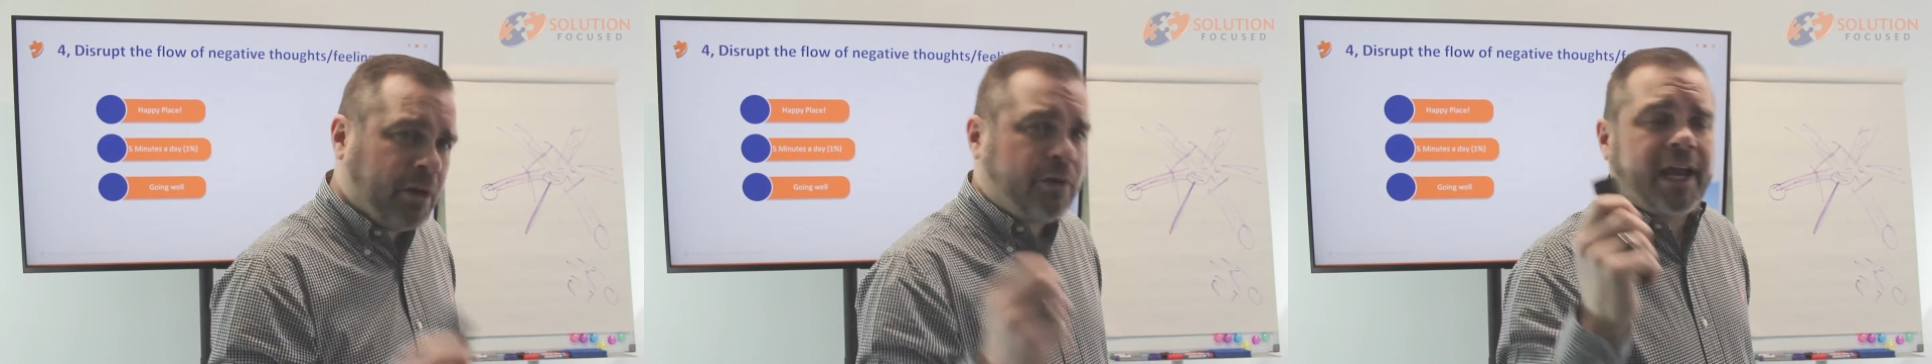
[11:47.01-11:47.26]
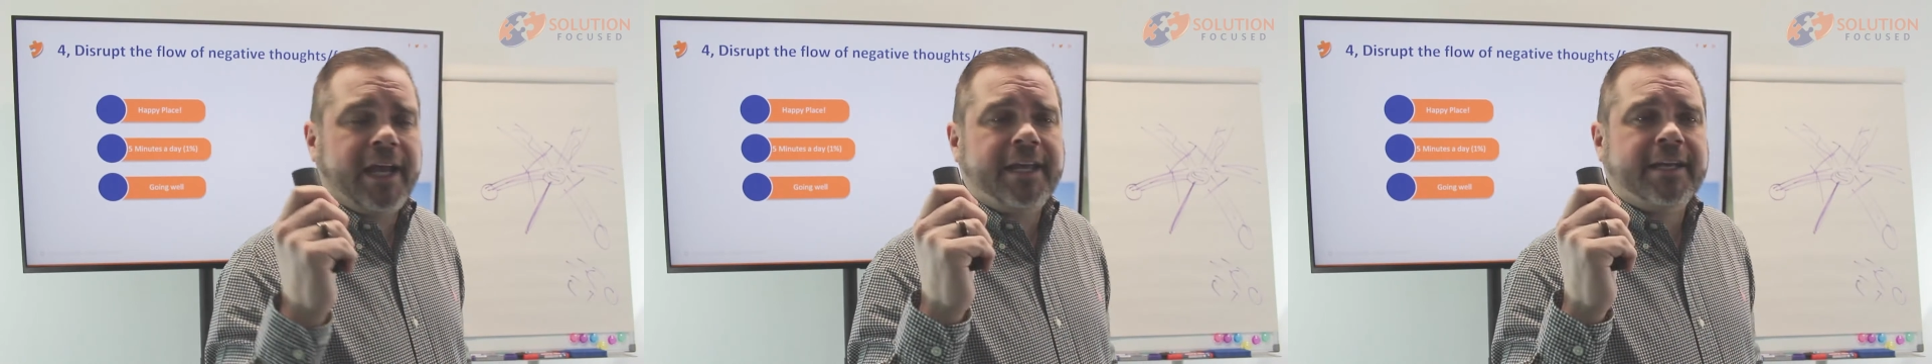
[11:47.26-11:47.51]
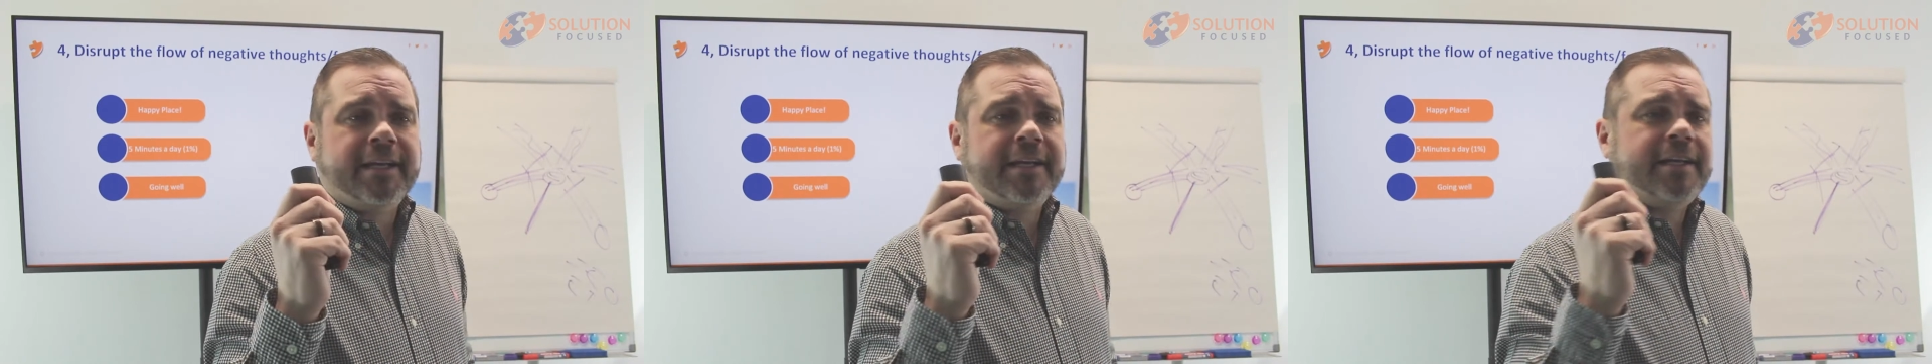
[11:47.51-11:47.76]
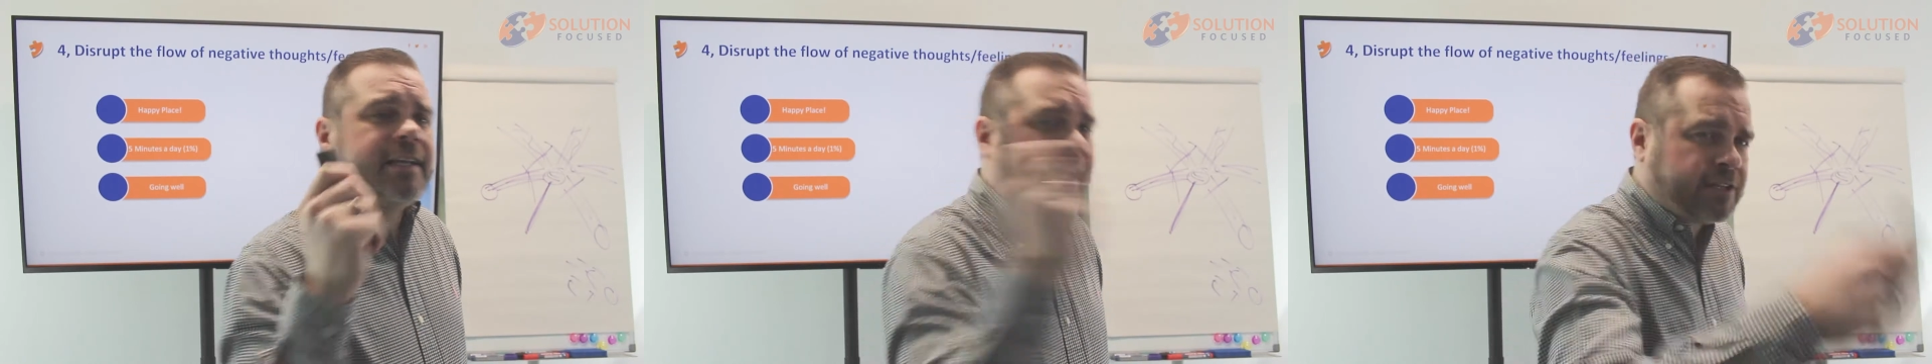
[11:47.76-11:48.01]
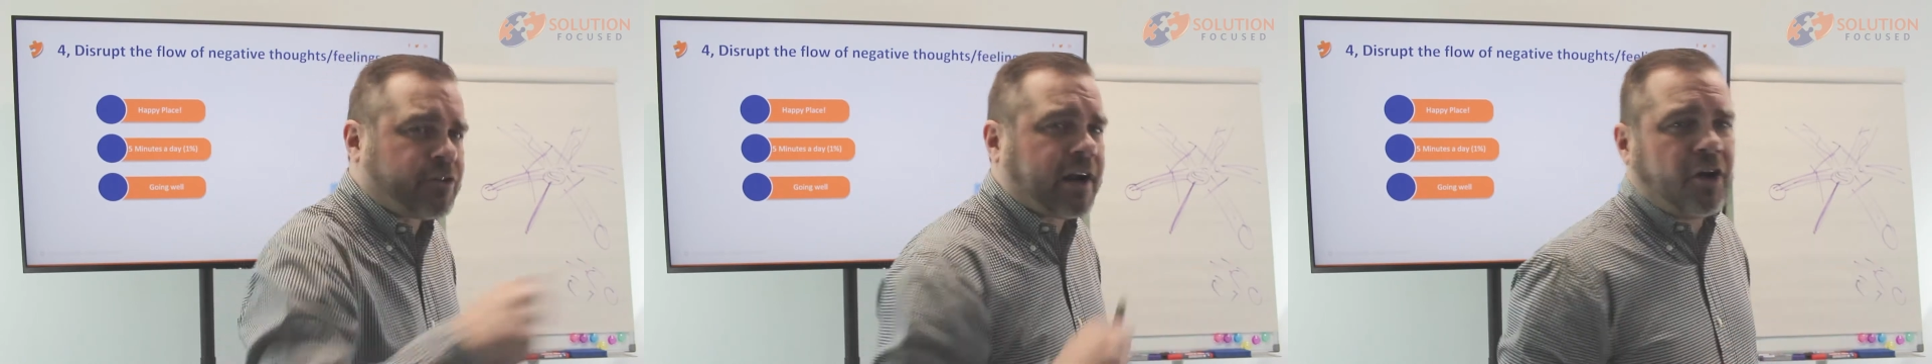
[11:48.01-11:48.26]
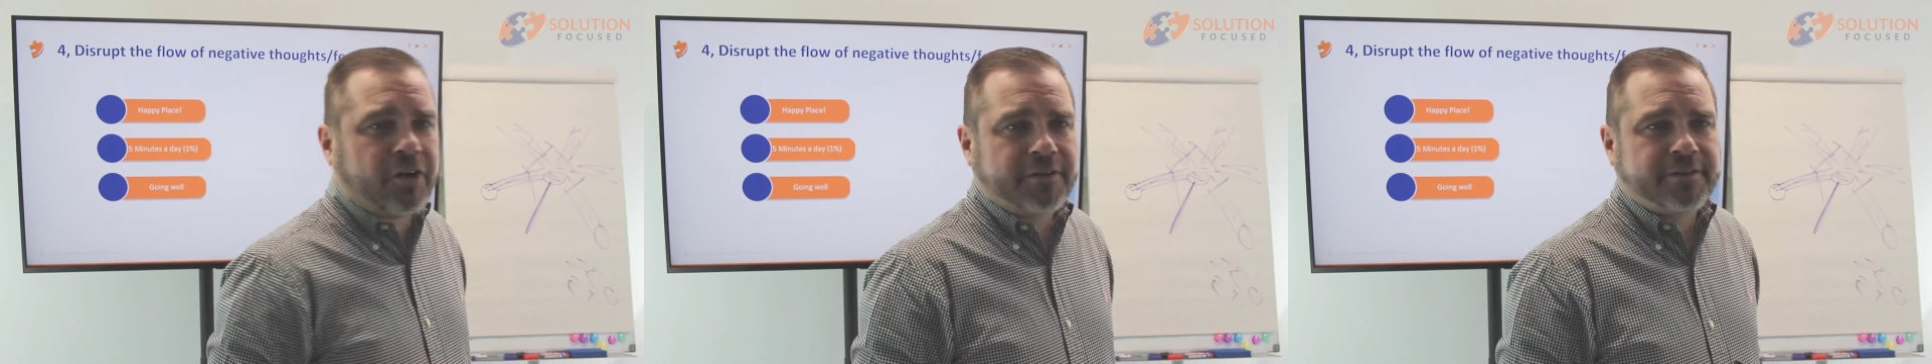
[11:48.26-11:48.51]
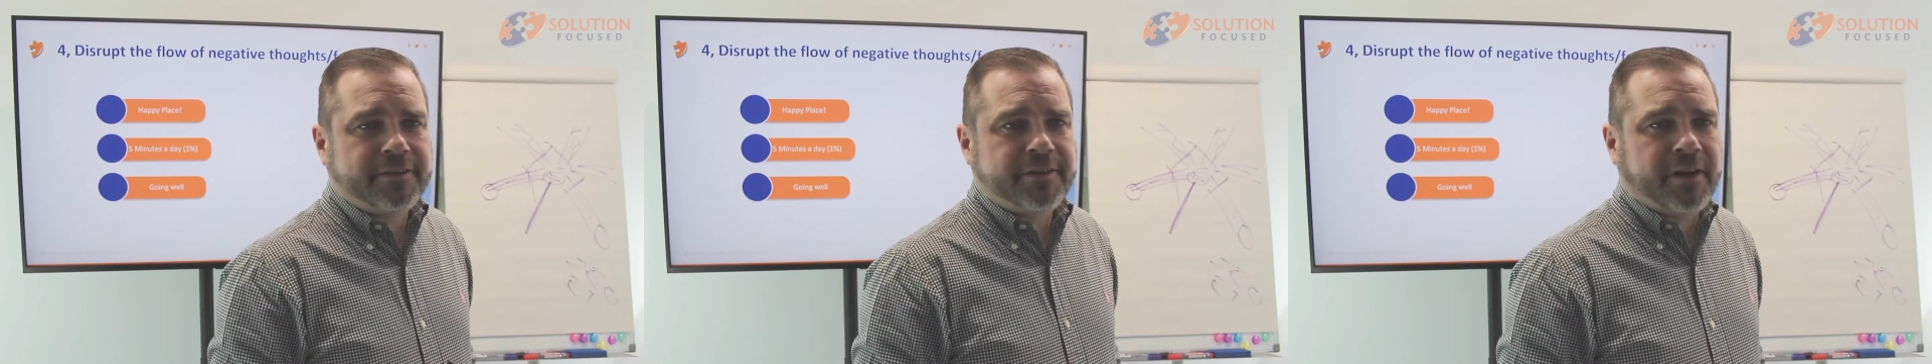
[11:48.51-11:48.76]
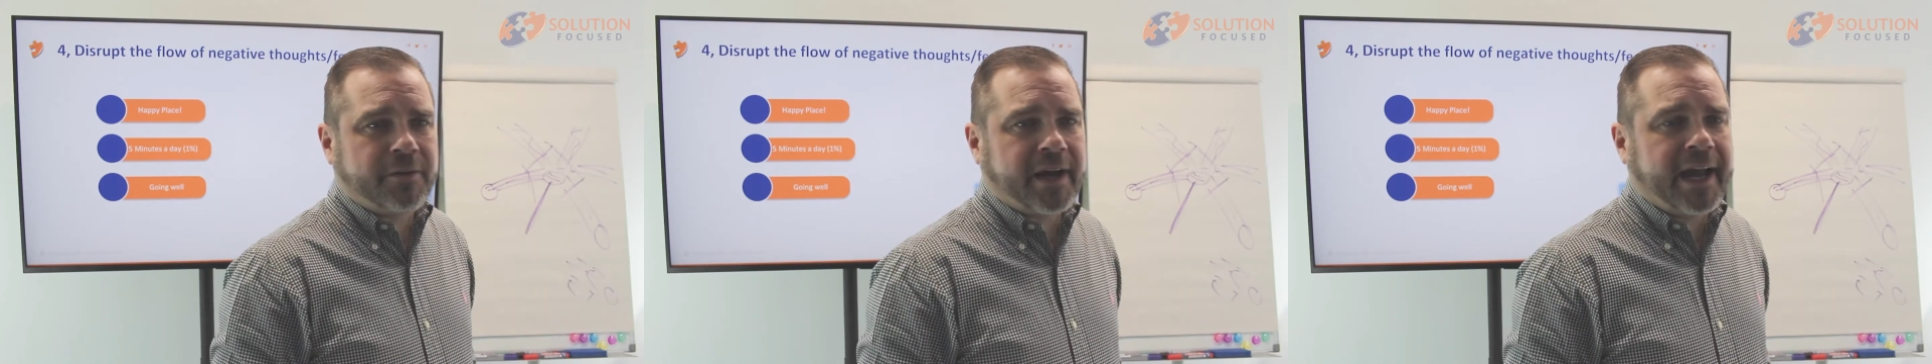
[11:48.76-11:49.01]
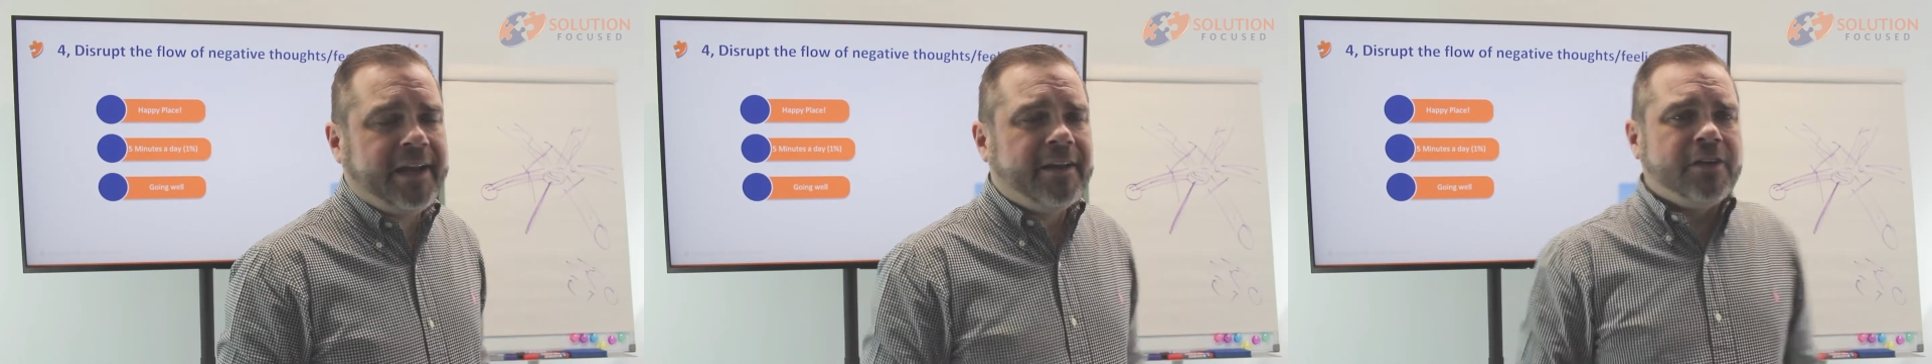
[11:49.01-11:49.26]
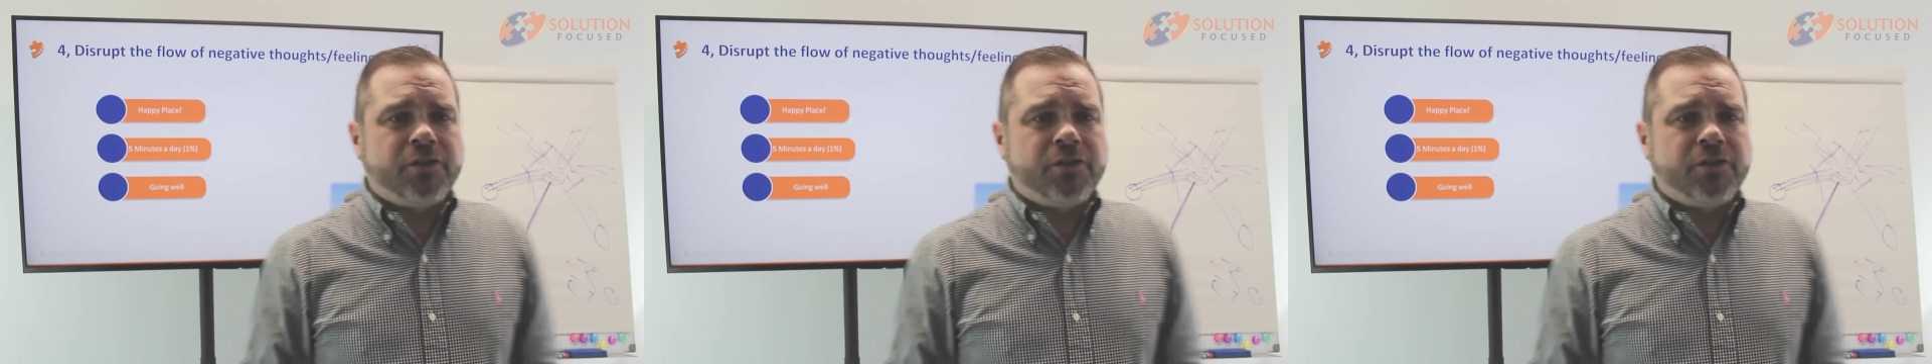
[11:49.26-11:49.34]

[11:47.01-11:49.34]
okay, let's crack on, okay?